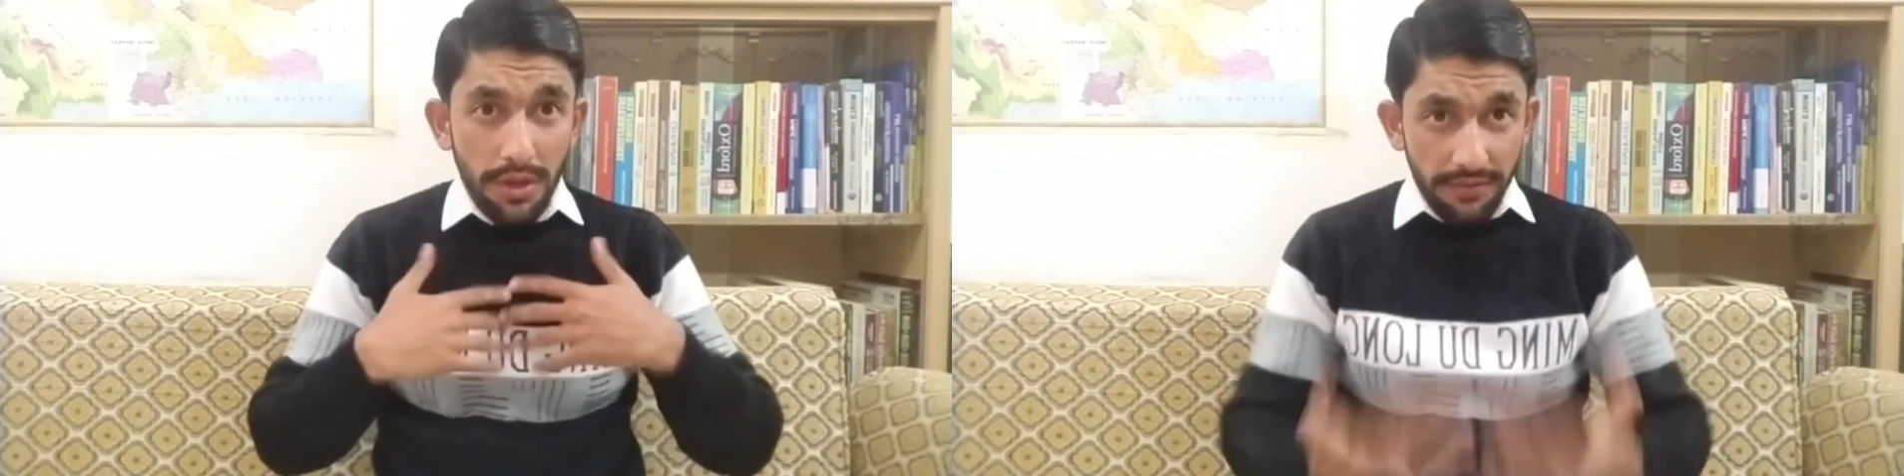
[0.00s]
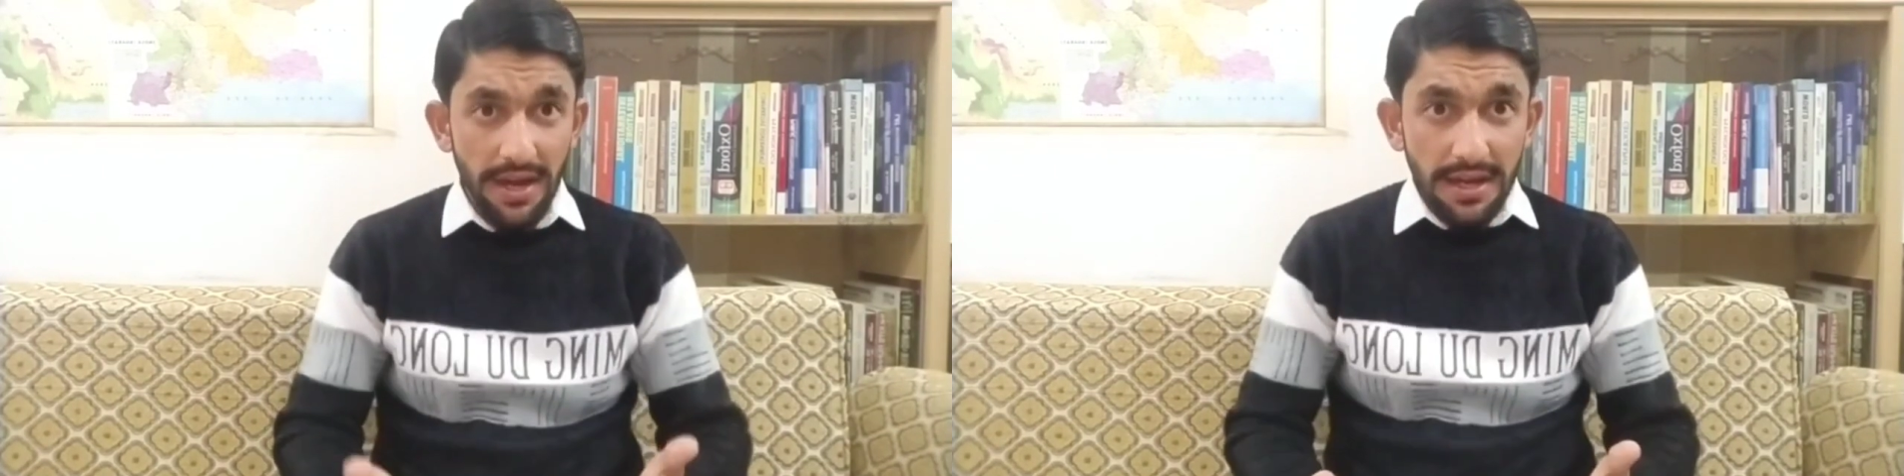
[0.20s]

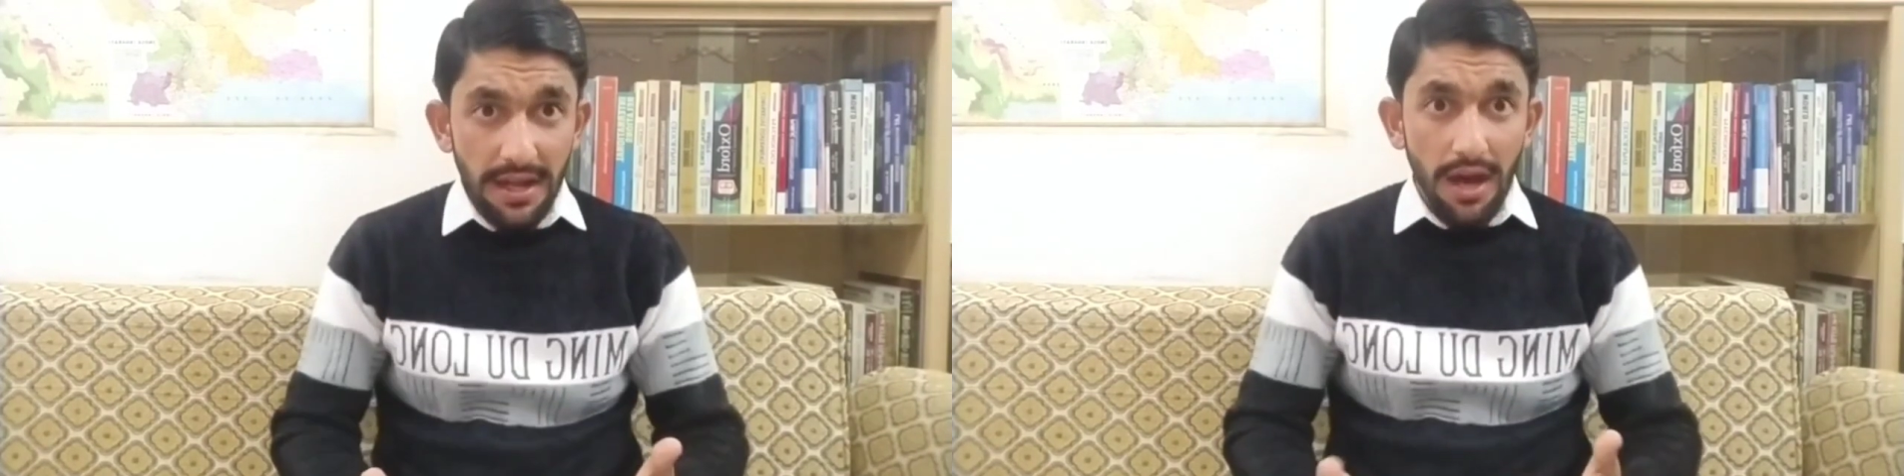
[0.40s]
defend